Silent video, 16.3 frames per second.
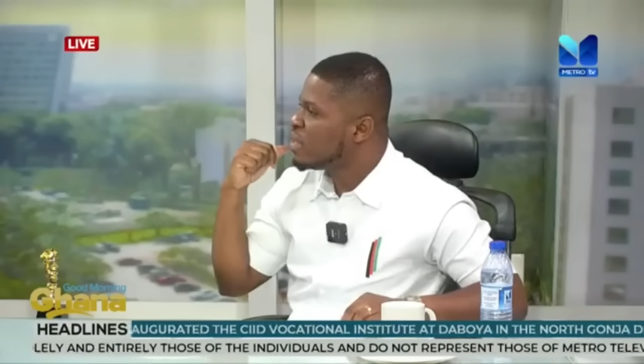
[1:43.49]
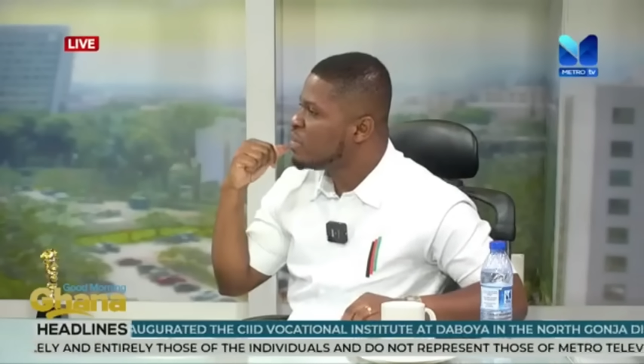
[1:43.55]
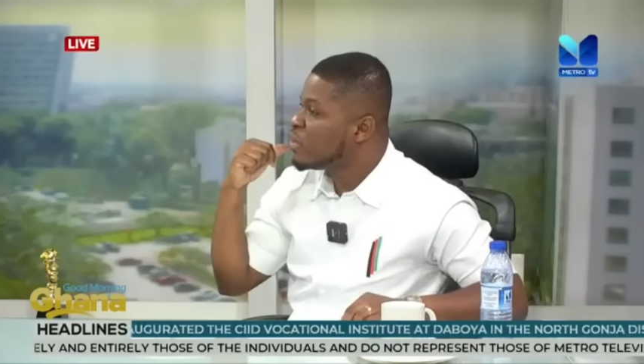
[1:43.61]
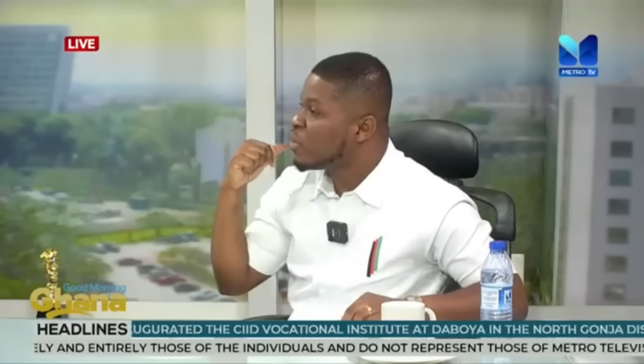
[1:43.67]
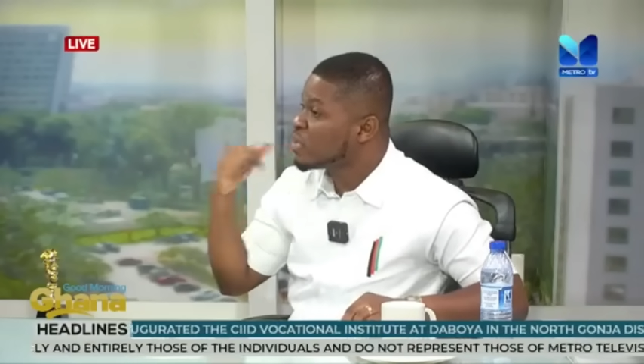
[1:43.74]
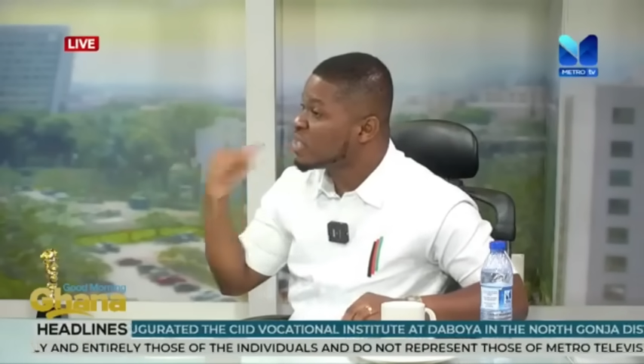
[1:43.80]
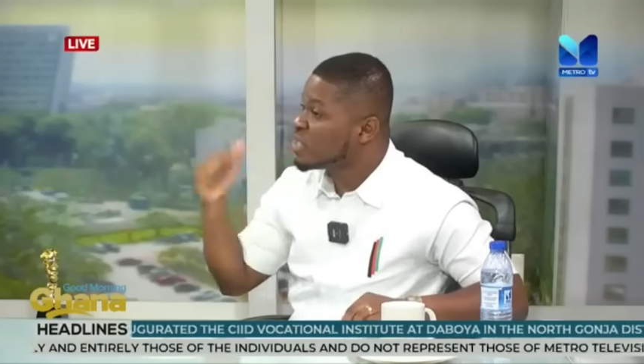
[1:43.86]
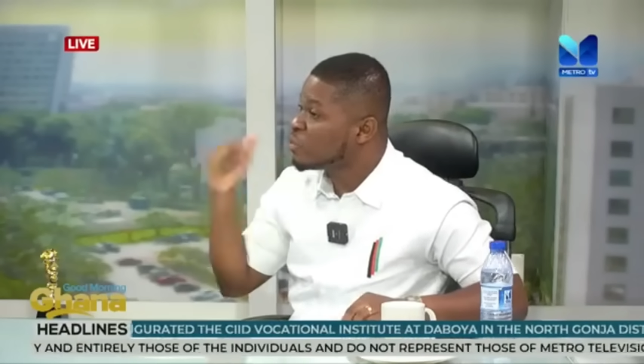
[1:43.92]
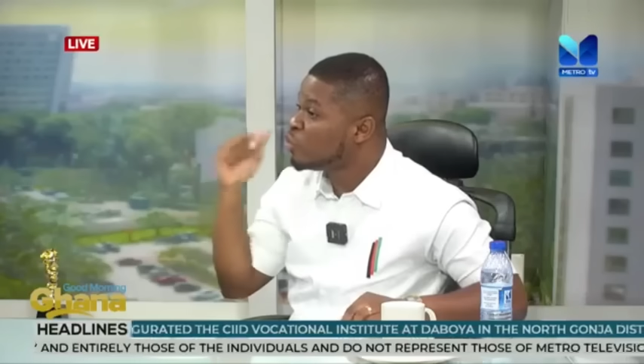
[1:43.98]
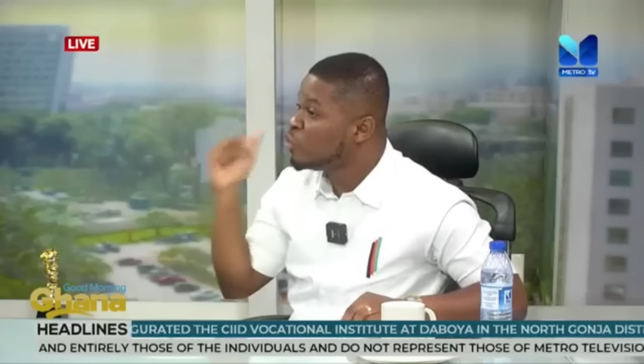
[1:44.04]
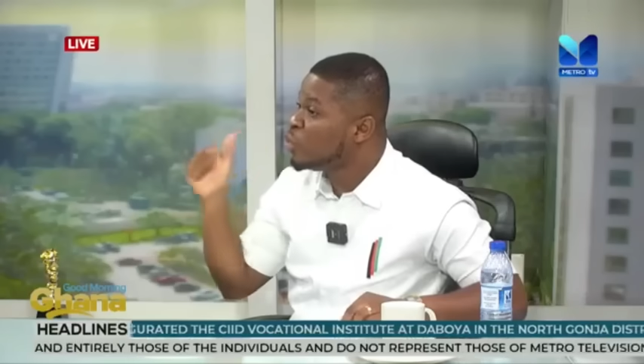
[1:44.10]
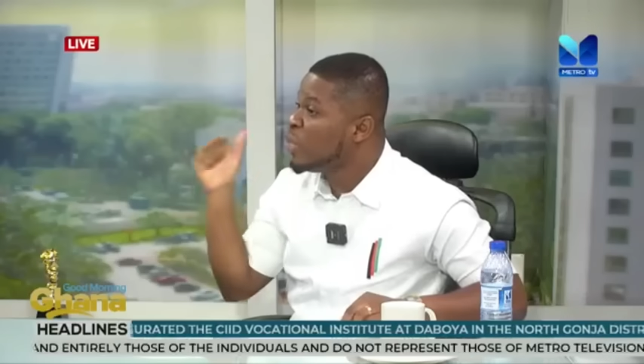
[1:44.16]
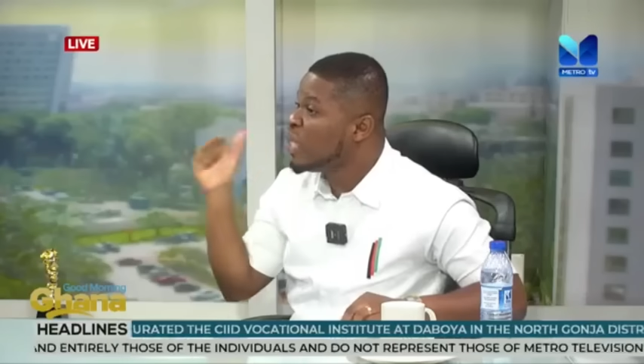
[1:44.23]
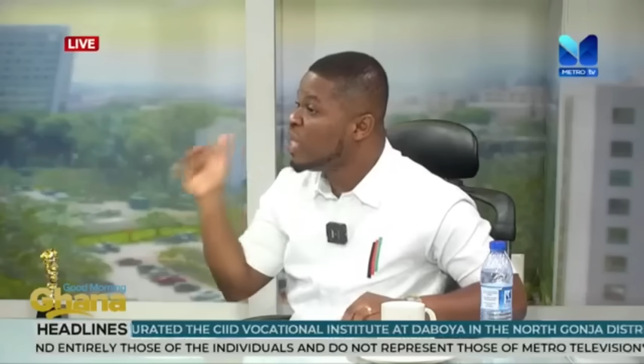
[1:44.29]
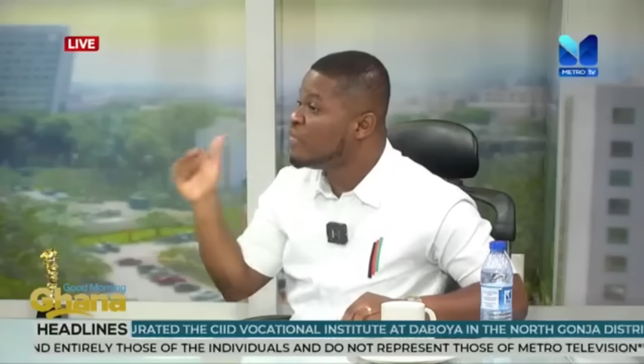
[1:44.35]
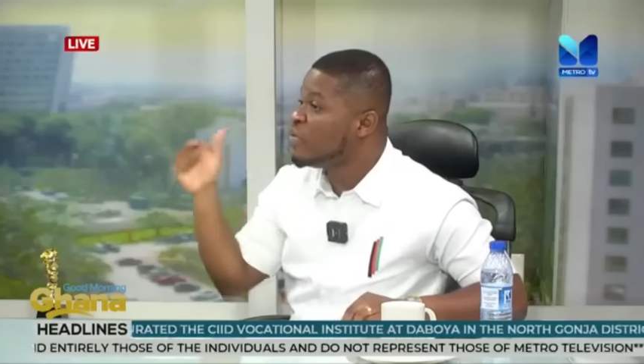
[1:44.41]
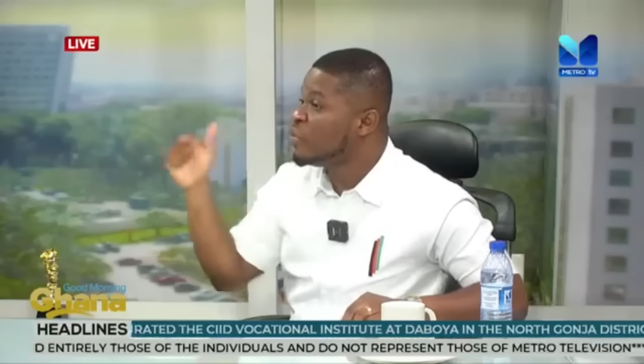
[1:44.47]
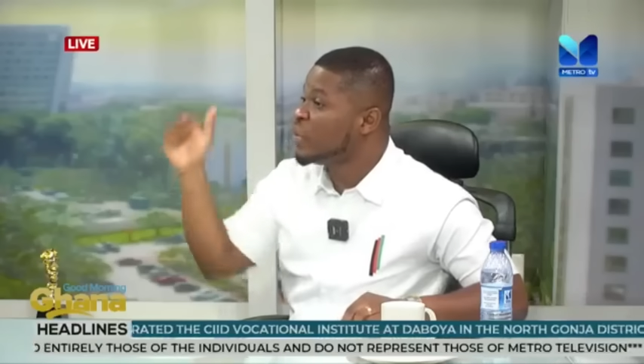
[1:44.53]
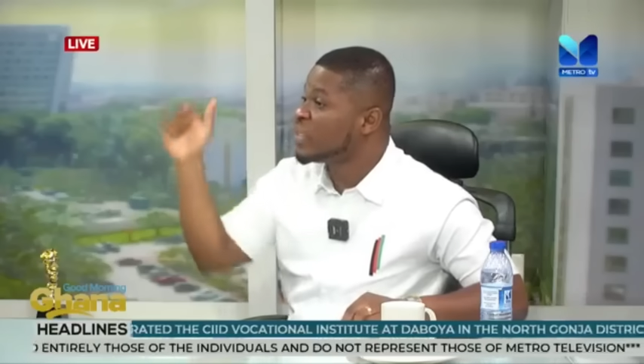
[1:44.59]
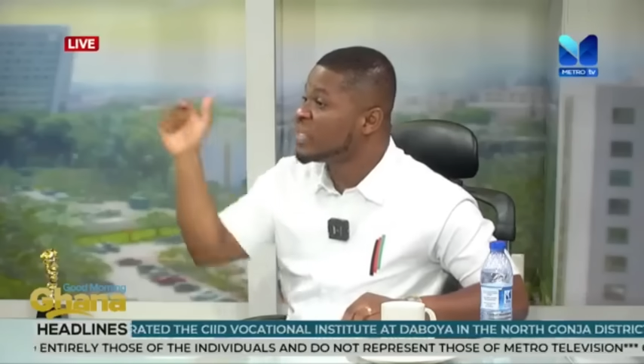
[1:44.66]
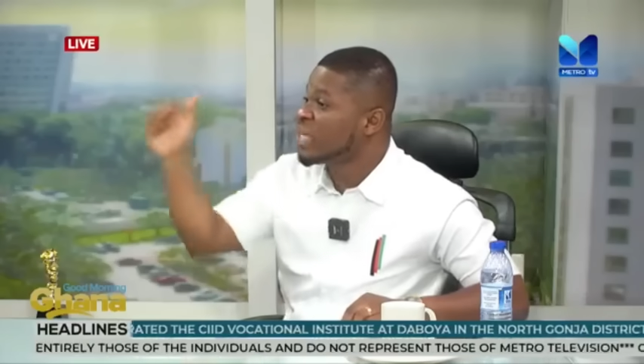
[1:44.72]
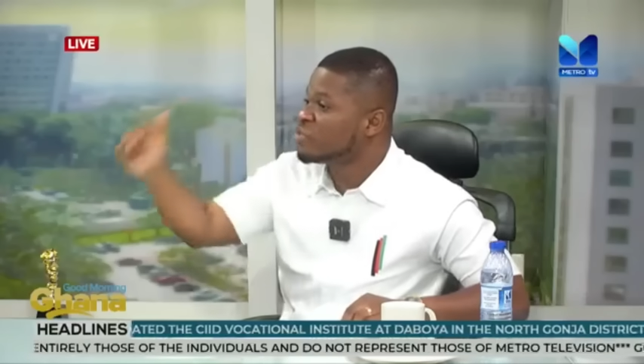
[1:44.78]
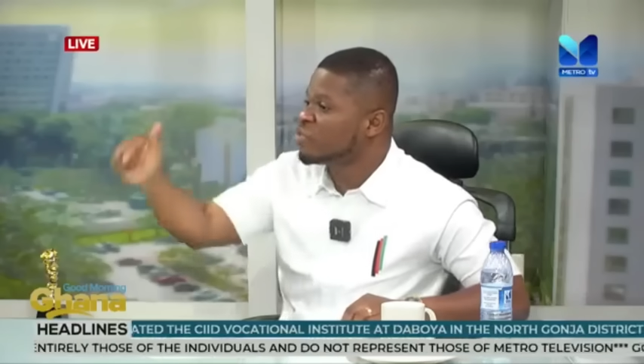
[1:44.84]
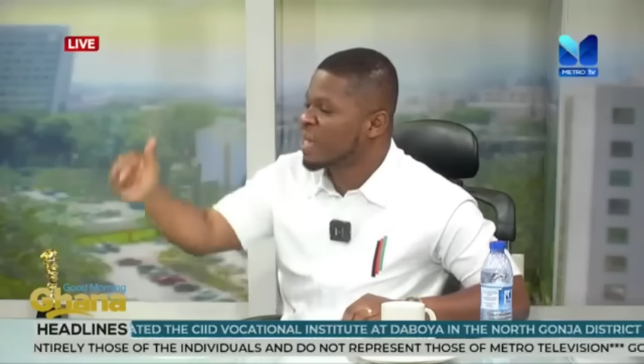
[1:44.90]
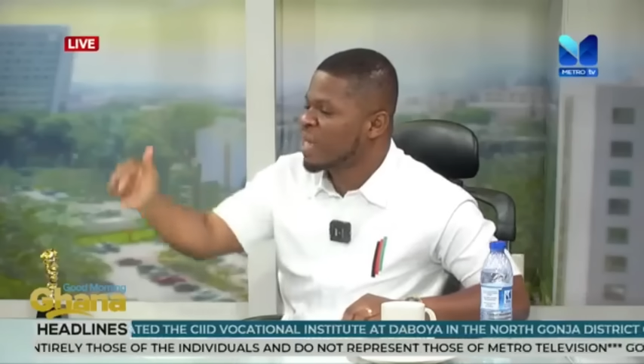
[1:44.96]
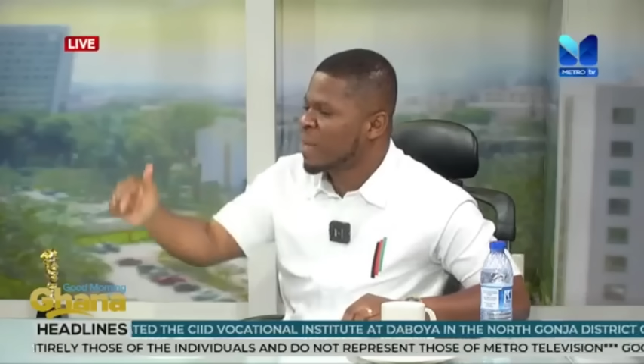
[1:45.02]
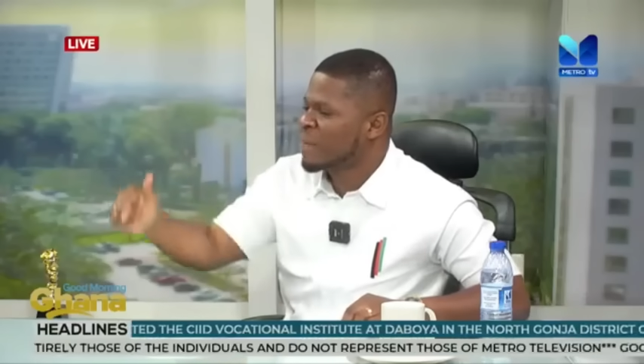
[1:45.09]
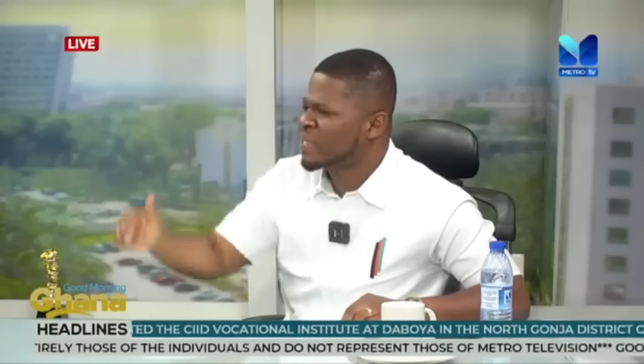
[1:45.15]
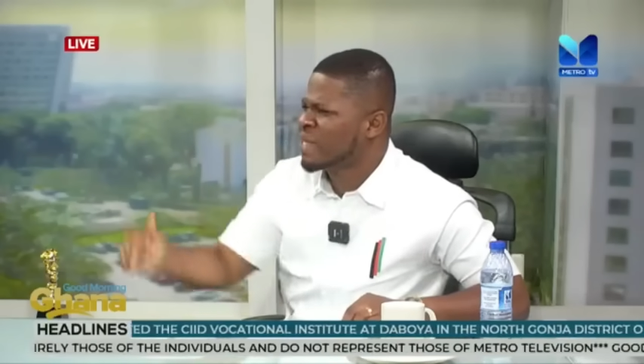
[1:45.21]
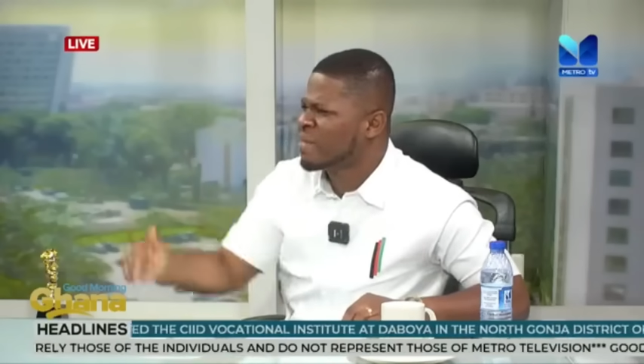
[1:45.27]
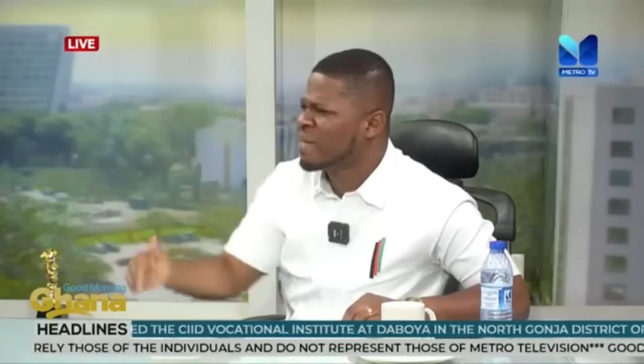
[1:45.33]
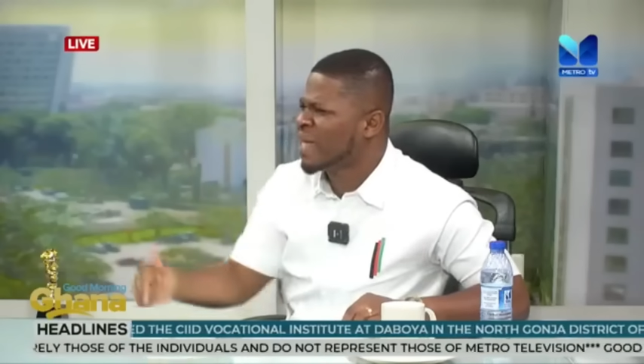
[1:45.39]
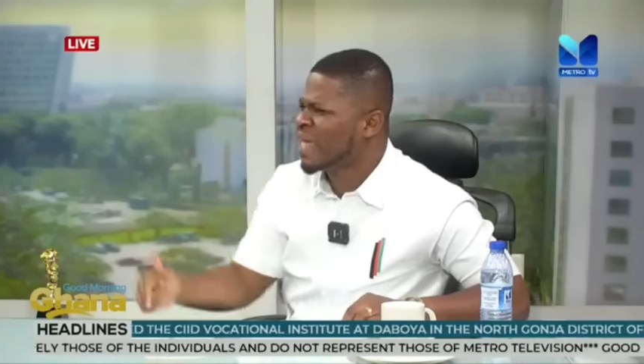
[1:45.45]
Because should we even return to the
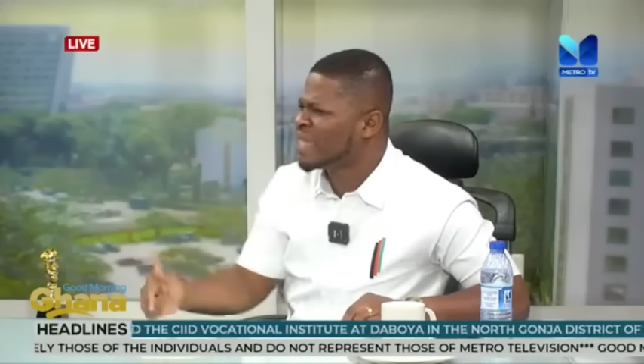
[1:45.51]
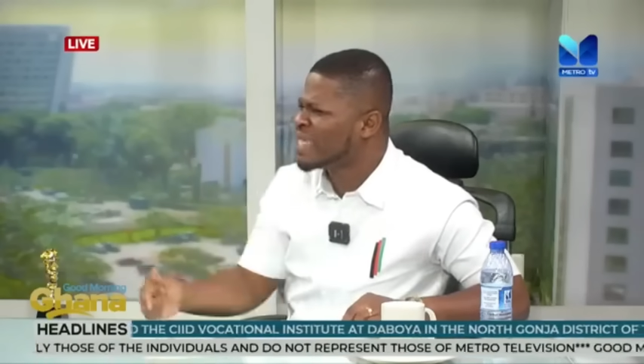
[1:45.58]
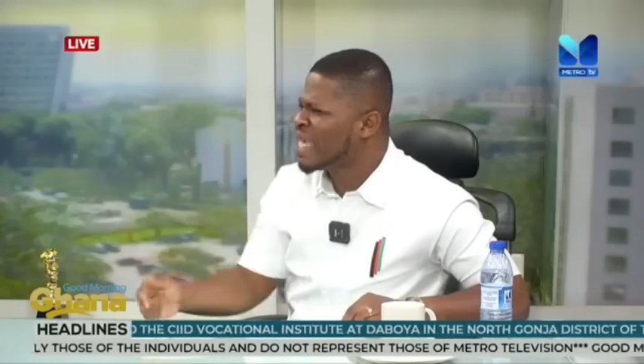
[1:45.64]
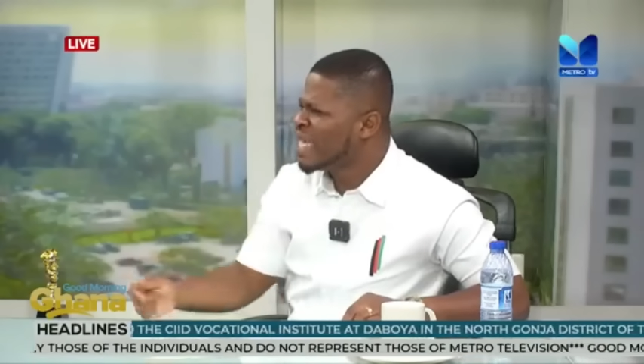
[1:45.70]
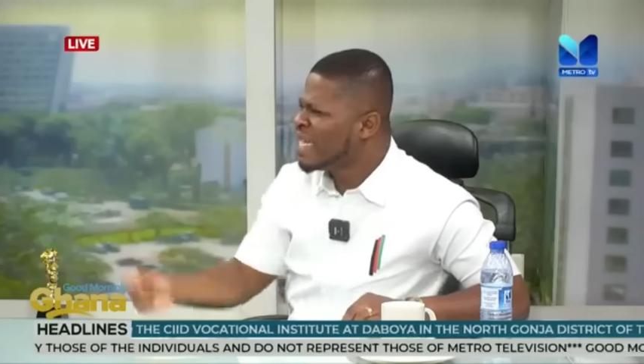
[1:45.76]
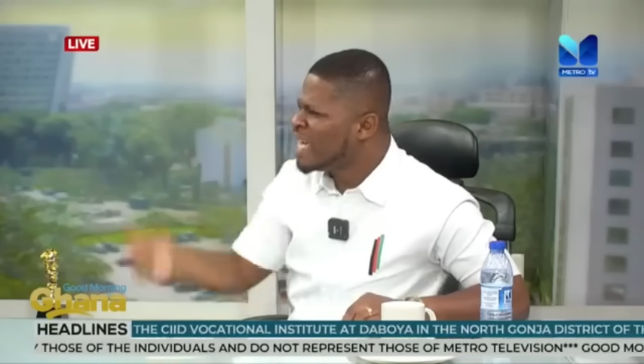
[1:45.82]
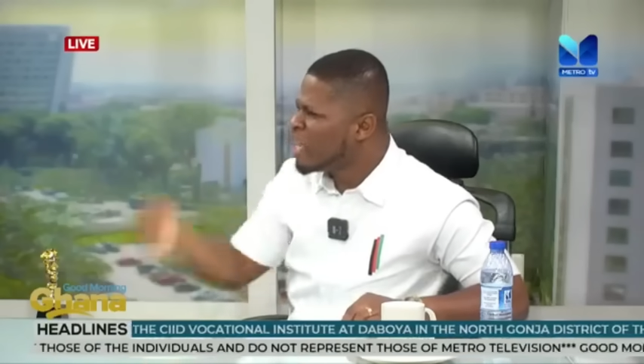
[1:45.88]
capital market,